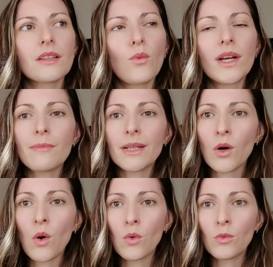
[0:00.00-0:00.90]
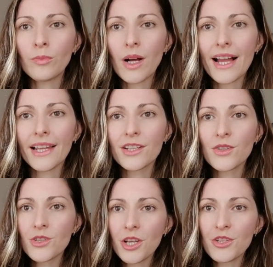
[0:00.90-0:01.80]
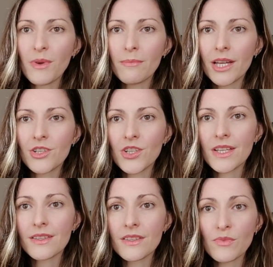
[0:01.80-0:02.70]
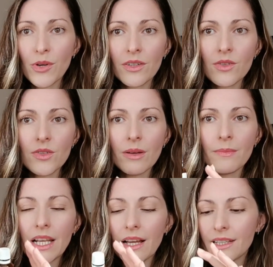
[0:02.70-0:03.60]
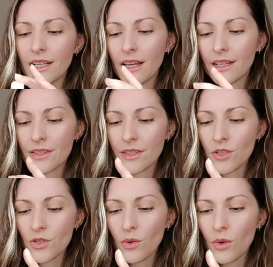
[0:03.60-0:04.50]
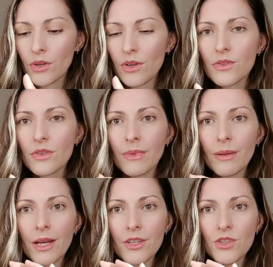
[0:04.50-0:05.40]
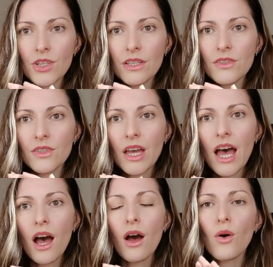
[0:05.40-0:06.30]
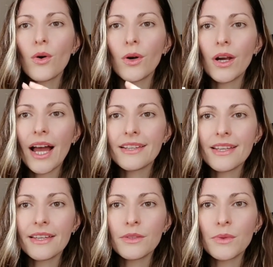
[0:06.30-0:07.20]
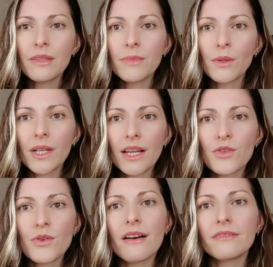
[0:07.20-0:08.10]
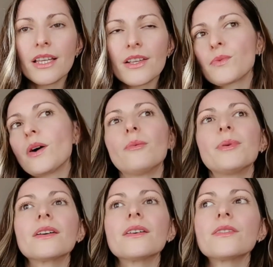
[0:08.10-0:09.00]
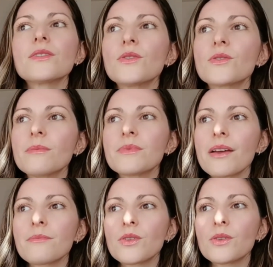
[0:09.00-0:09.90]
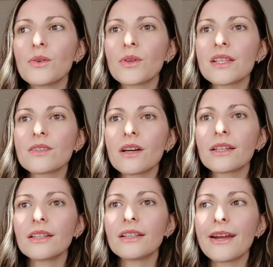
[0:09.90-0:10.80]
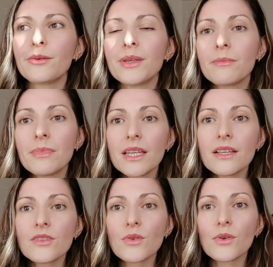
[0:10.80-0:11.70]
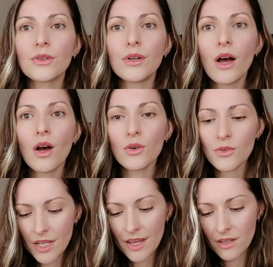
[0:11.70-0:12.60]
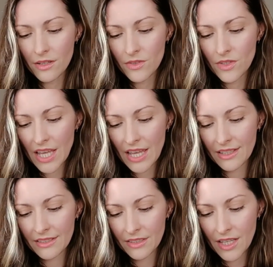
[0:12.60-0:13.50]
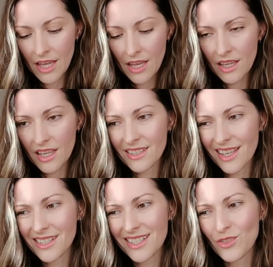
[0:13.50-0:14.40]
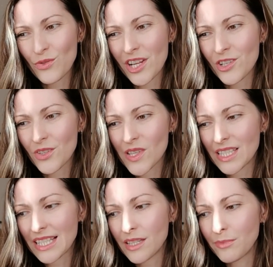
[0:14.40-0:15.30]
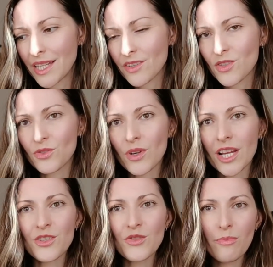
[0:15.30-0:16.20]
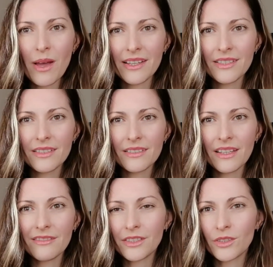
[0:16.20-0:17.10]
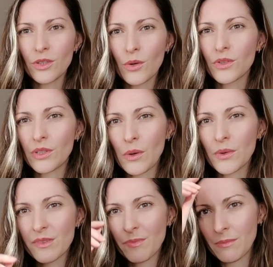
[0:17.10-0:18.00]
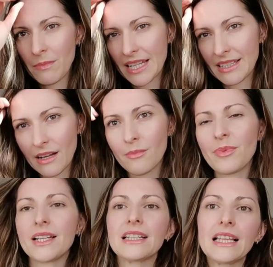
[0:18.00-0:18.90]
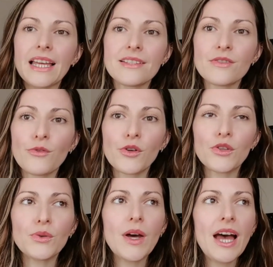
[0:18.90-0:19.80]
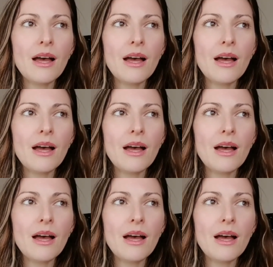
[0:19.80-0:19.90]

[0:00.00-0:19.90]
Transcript: when I'm at home, I like to change my bed sheets and sprinkle some Ylang Ylang essential oils on my bed sheets, or I take it with me when I travel as well, because you sometimes, you know, get stuck in Airbnbs or hotels, and it's kind of strange to sleep in a strange bed, even though you know it's been made up and cleansed for you.